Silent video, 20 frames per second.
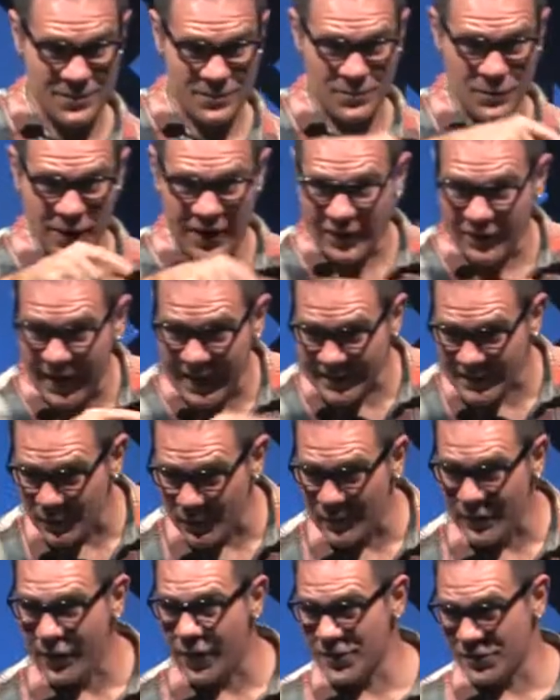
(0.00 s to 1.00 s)
interacted
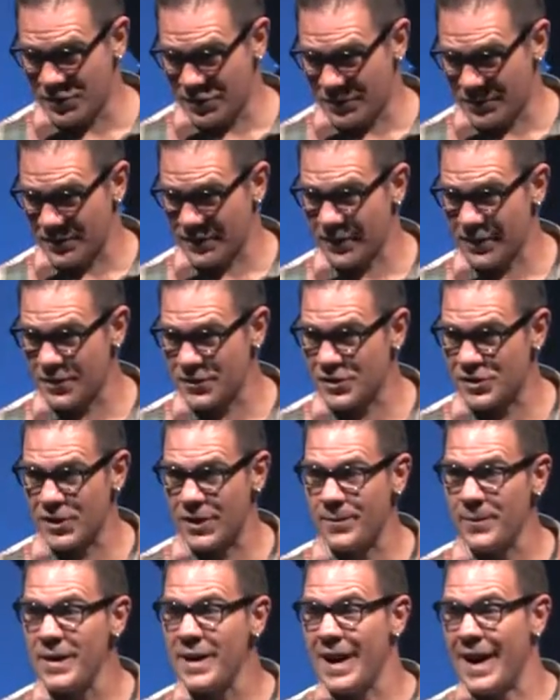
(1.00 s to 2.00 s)
with our church
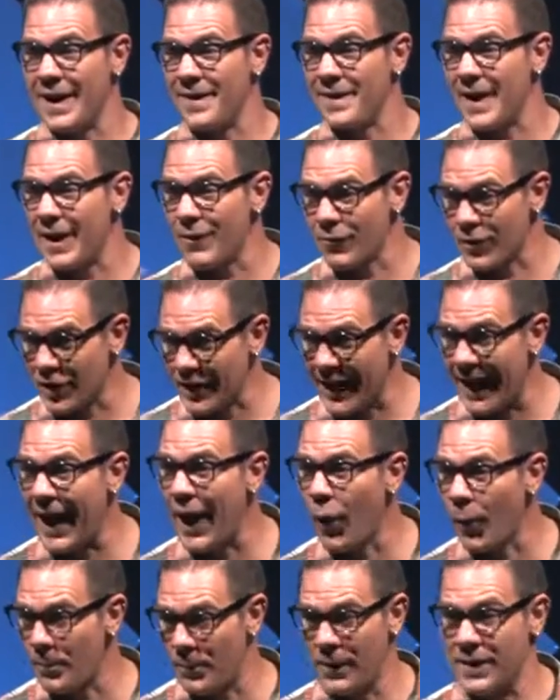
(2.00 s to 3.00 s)
leadership, and they were going to
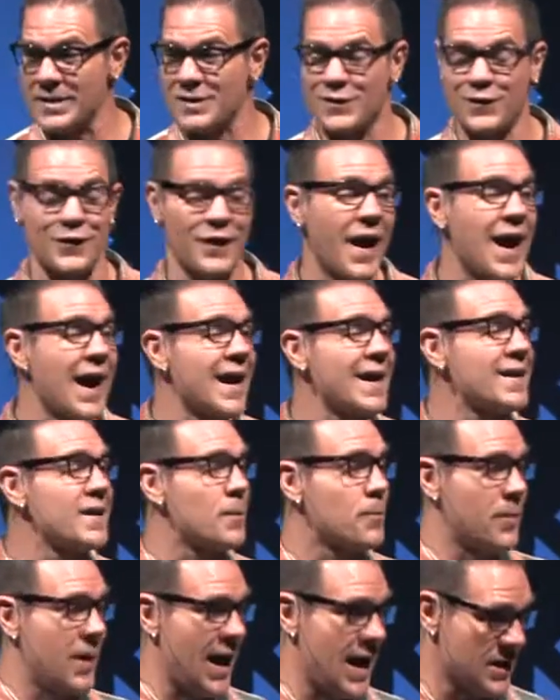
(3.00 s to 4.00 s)
help us find a
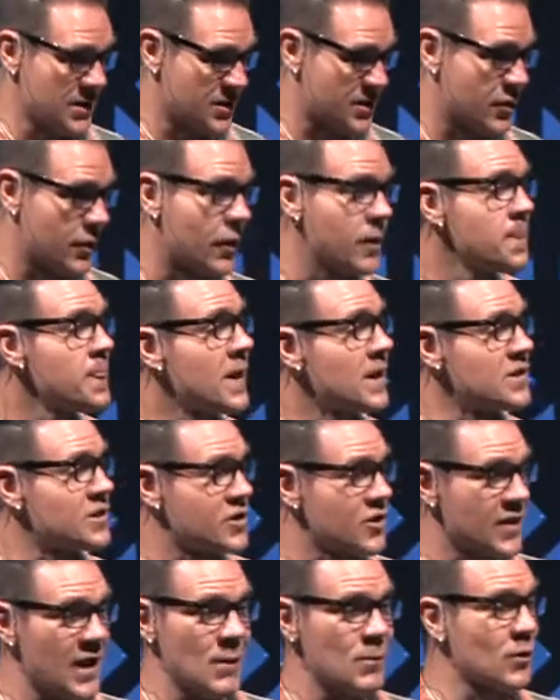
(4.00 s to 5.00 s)
pastor. And so
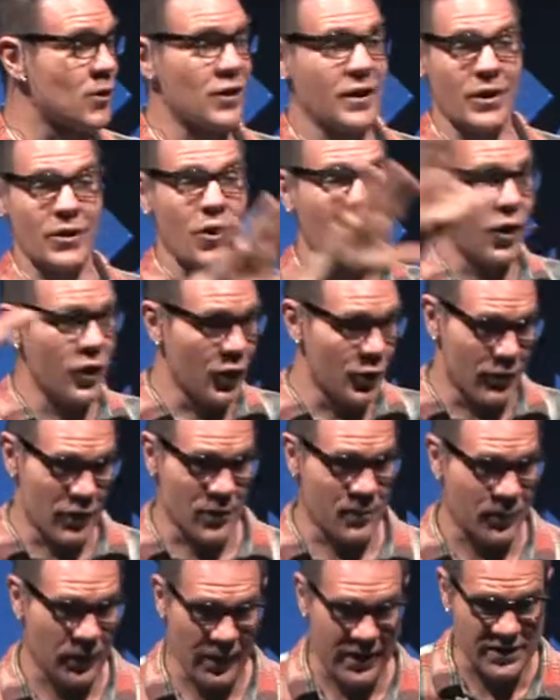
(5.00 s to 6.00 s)
they were looking all over the
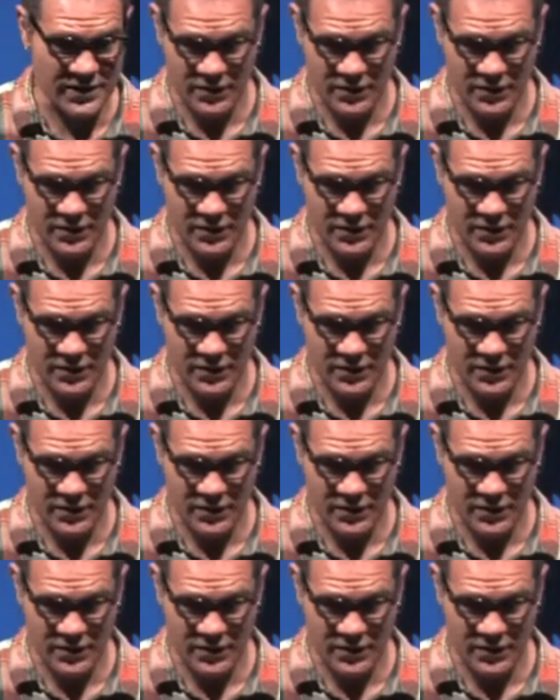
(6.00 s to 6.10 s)
place,